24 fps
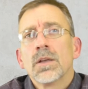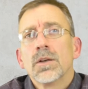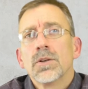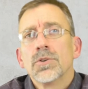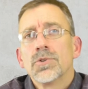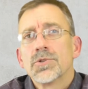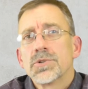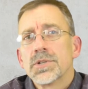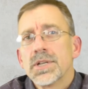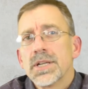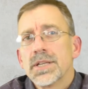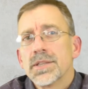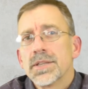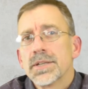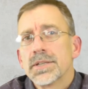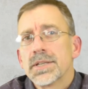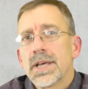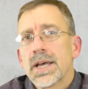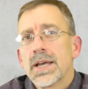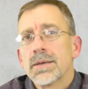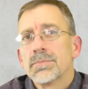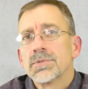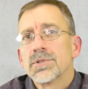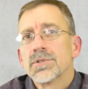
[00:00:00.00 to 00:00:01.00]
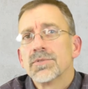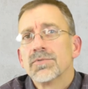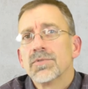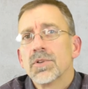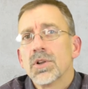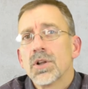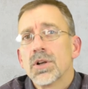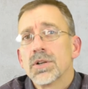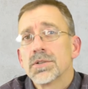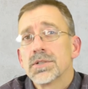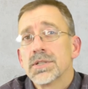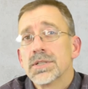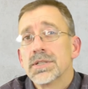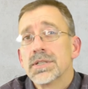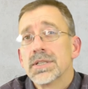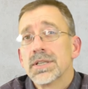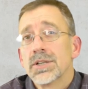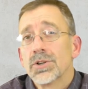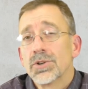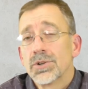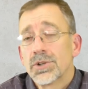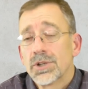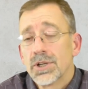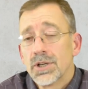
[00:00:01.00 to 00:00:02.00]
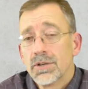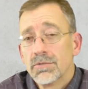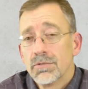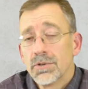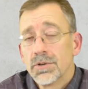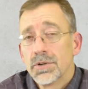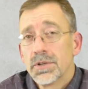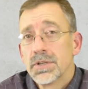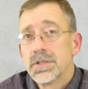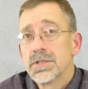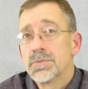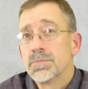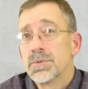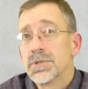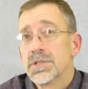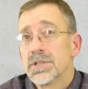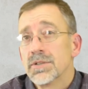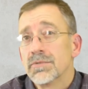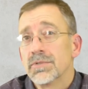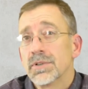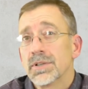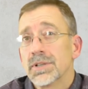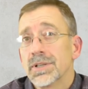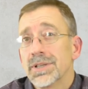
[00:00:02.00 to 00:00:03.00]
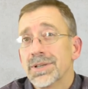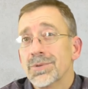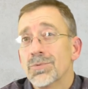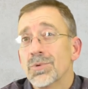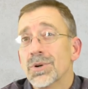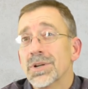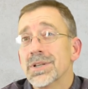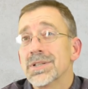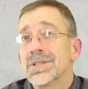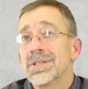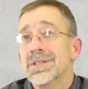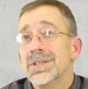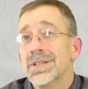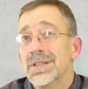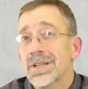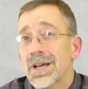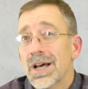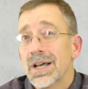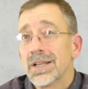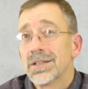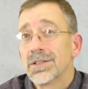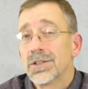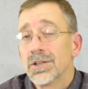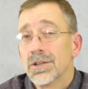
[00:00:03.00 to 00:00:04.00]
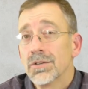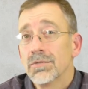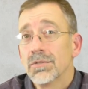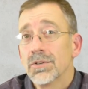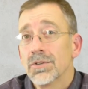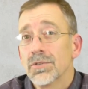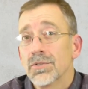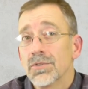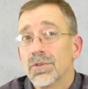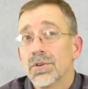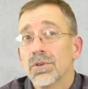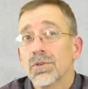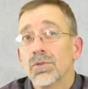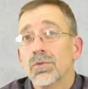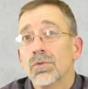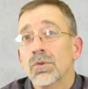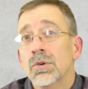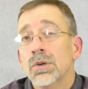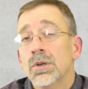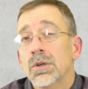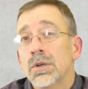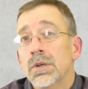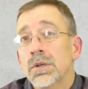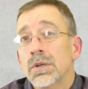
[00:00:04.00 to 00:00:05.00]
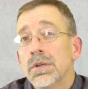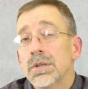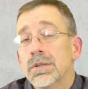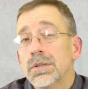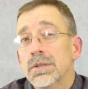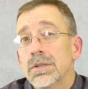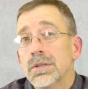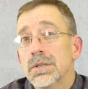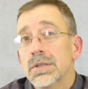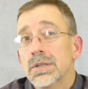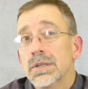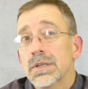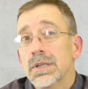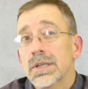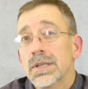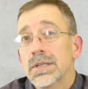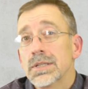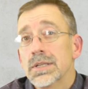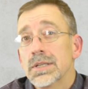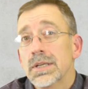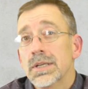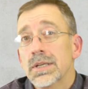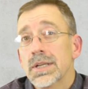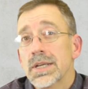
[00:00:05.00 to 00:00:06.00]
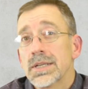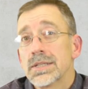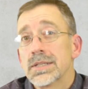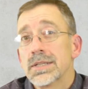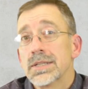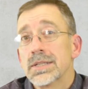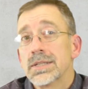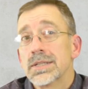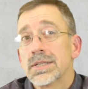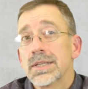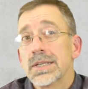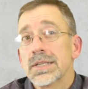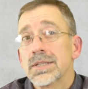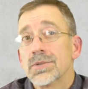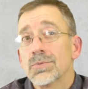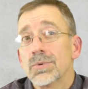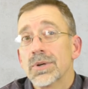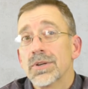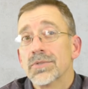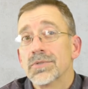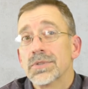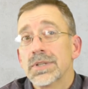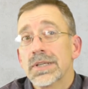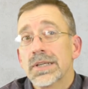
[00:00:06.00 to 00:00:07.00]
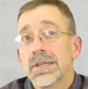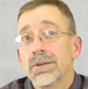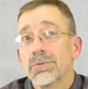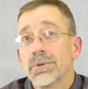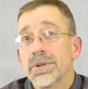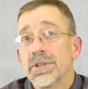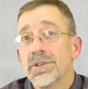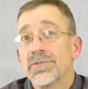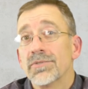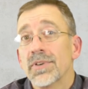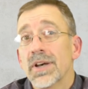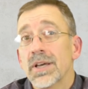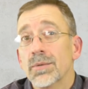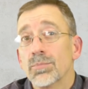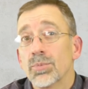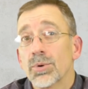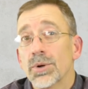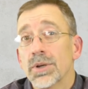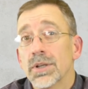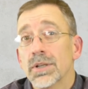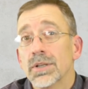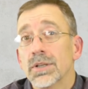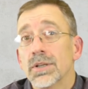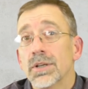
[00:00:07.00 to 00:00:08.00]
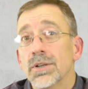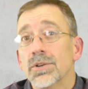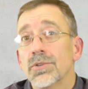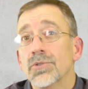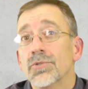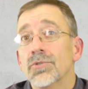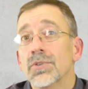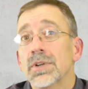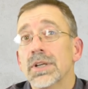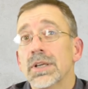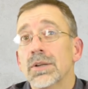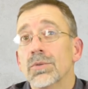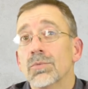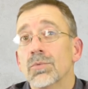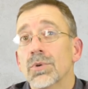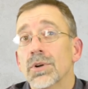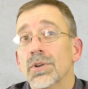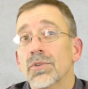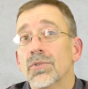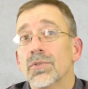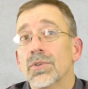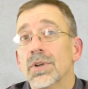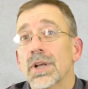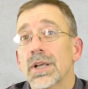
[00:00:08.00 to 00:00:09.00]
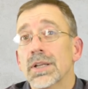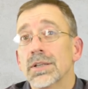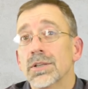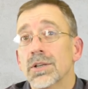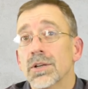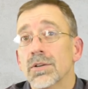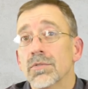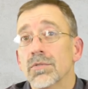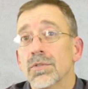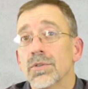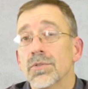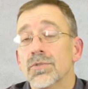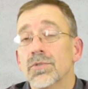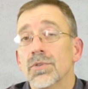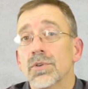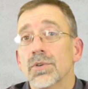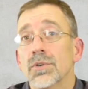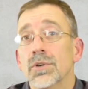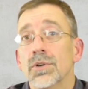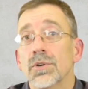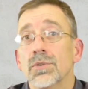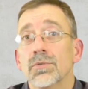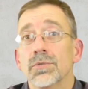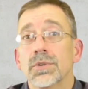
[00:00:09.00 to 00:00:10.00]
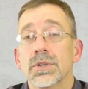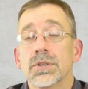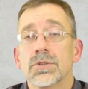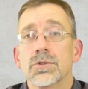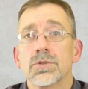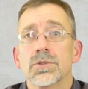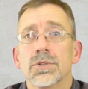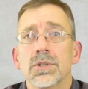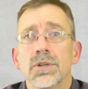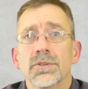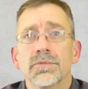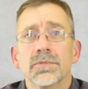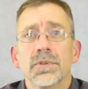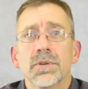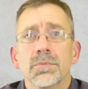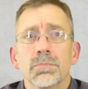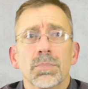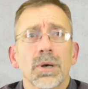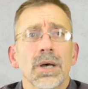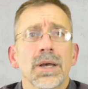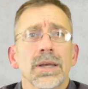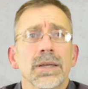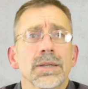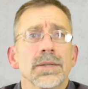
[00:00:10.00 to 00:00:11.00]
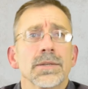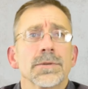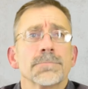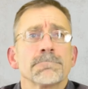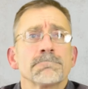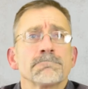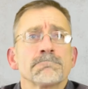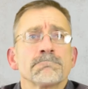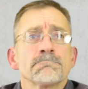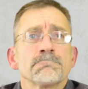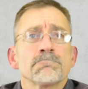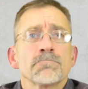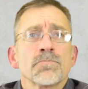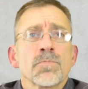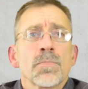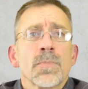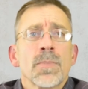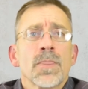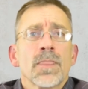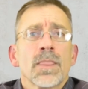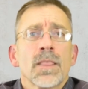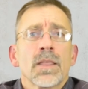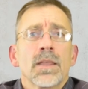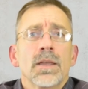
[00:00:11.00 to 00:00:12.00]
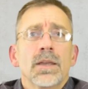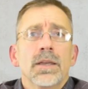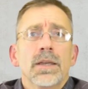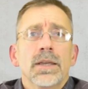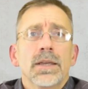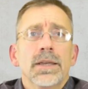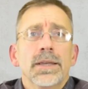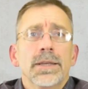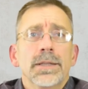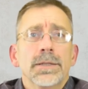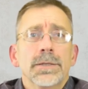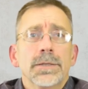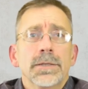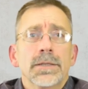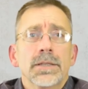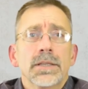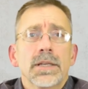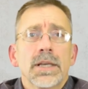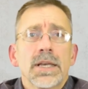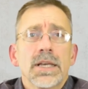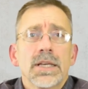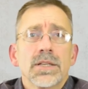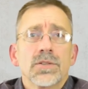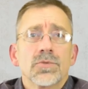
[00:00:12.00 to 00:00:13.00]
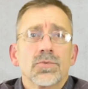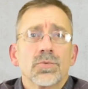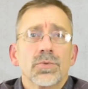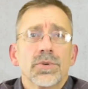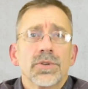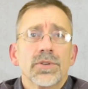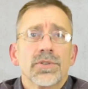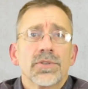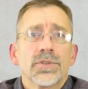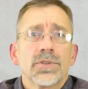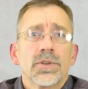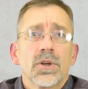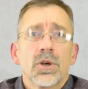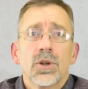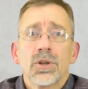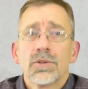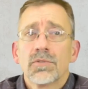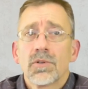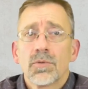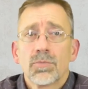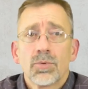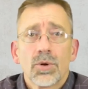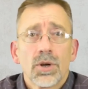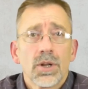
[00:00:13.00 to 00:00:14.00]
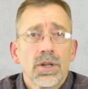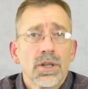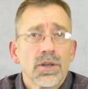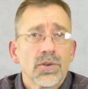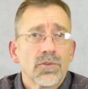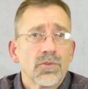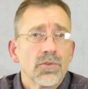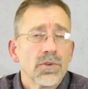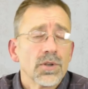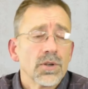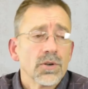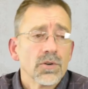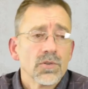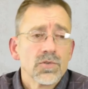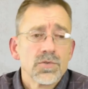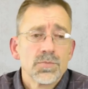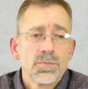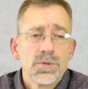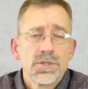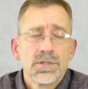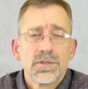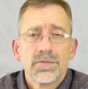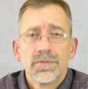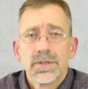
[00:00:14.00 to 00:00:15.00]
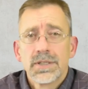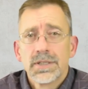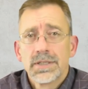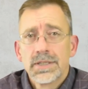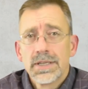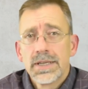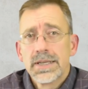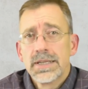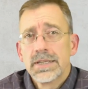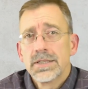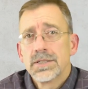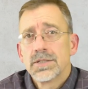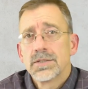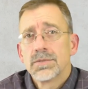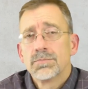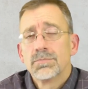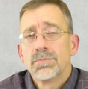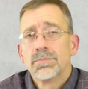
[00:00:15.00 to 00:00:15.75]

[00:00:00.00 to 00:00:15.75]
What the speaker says: Understand the types of losses that are covered and specifically what is not covered. So in essence, that's a way of saying read the fine print, understand what is not covered so you don't get yourself in a bind. And as with all of our products, there are specific dates